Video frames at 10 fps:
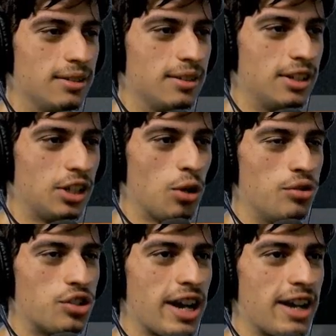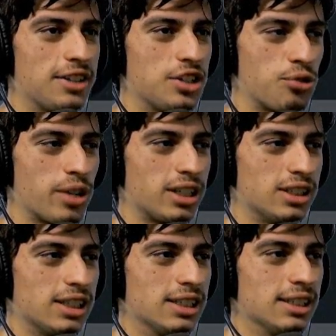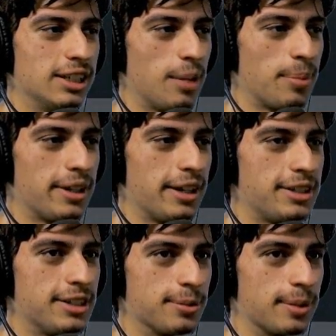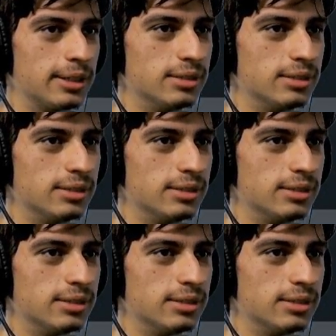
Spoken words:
the coach and the Dragula lit up at night as well.